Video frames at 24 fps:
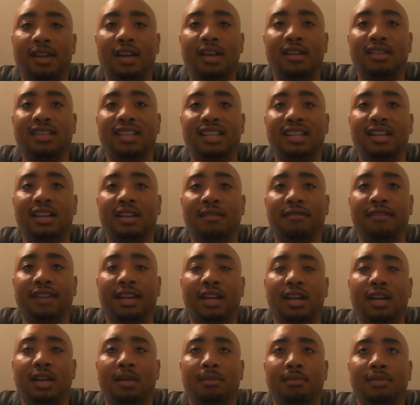
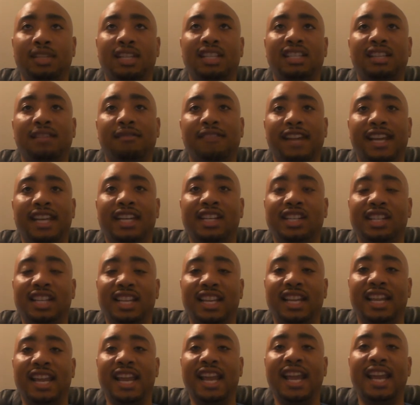disadvantage that
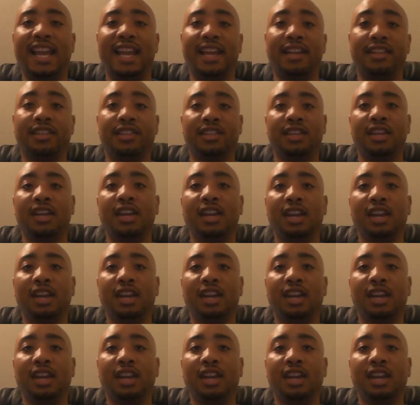he has.